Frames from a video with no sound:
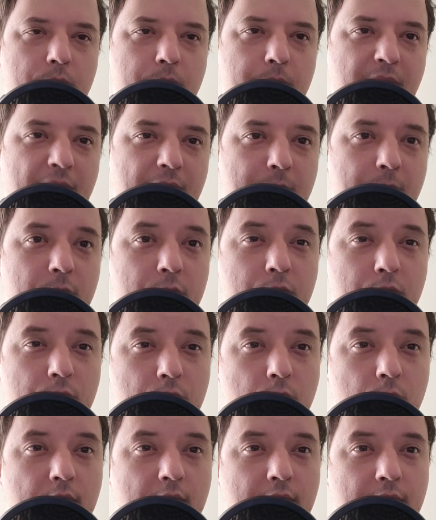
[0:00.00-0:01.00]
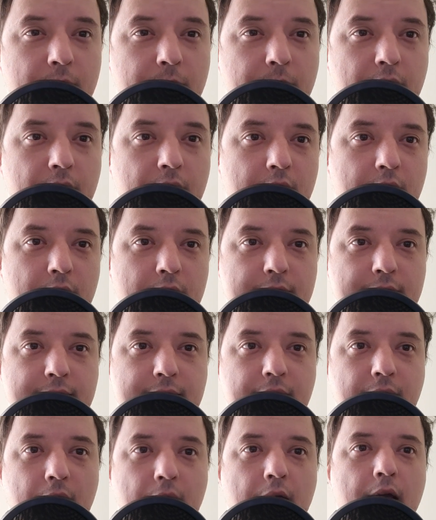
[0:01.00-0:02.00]
be able to do that
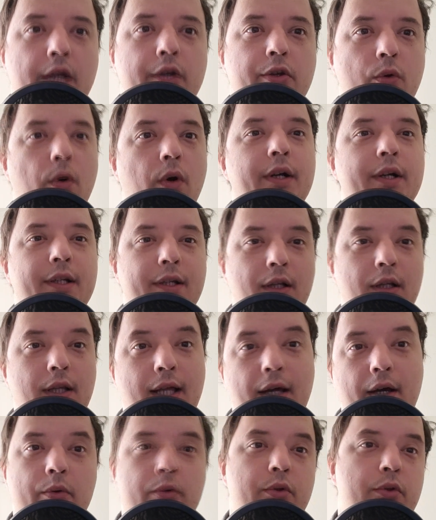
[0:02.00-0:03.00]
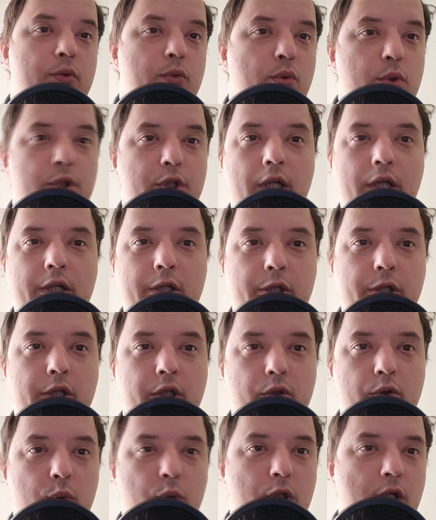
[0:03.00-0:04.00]
because you aren't allowed to change
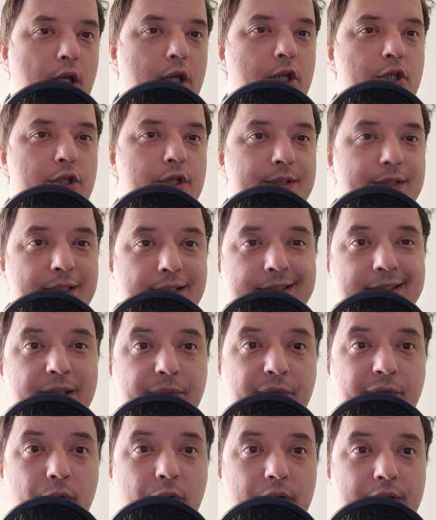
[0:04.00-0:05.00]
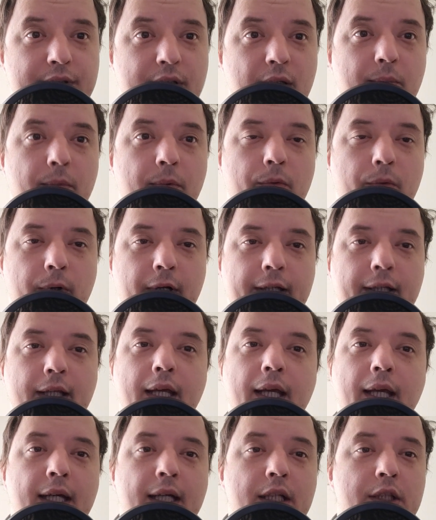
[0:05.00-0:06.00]
the system, for example, right?
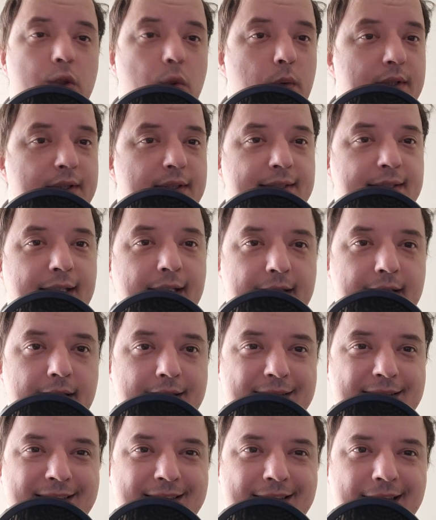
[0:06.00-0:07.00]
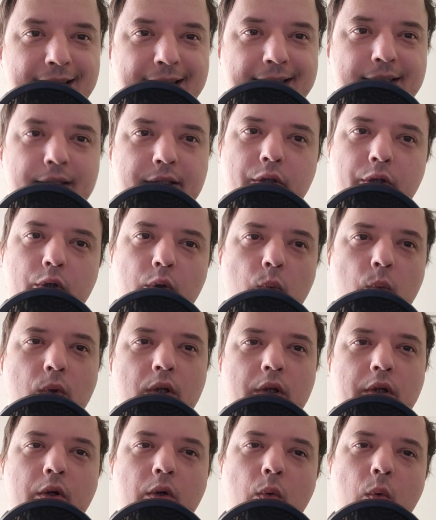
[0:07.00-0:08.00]
So instead you
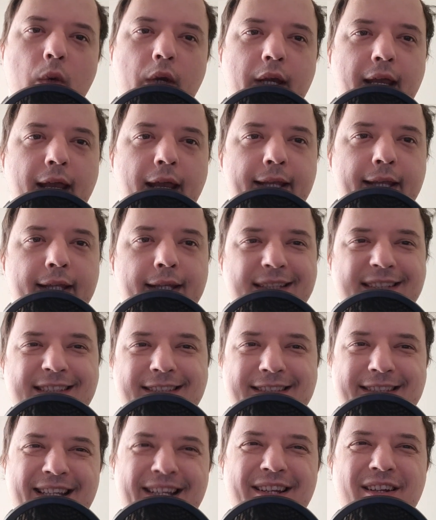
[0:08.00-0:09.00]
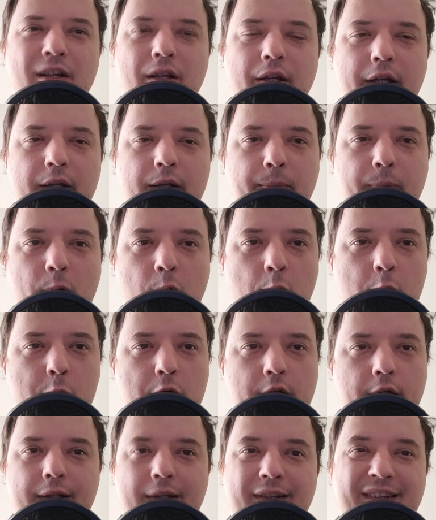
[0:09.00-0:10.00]
will create a satellite
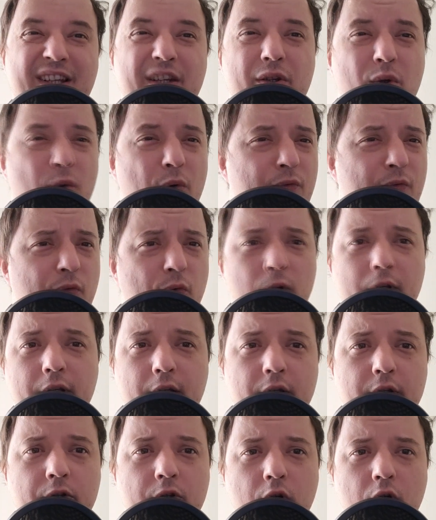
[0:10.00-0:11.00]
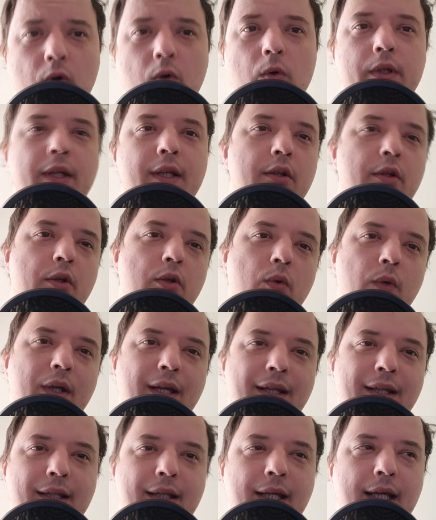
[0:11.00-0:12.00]
project that you fully control, that you
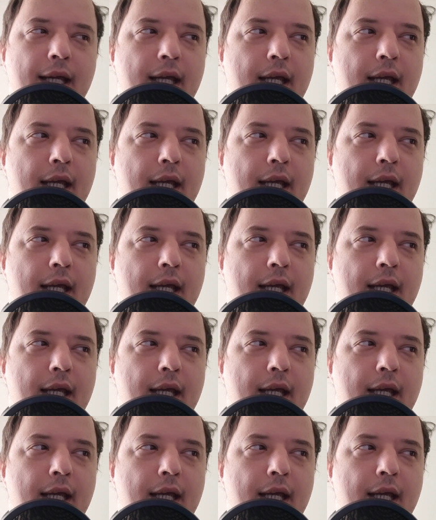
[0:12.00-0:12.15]
can,